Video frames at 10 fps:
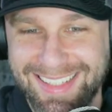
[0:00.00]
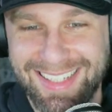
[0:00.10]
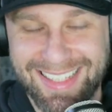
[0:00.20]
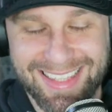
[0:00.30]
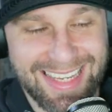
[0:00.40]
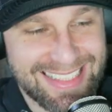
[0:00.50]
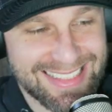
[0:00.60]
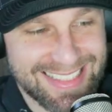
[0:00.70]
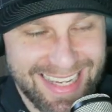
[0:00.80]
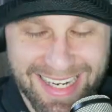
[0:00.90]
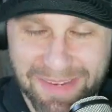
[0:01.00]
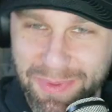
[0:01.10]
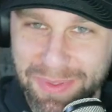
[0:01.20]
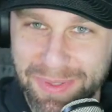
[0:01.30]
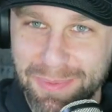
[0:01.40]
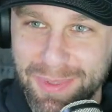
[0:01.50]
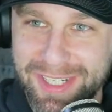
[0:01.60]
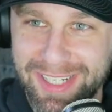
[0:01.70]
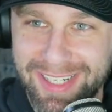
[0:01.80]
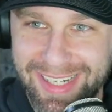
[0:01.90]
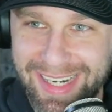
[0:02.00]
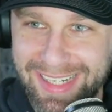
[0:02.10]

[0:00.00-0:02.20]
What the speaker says: Thanks, Dan. I really appreciate it. Yeah.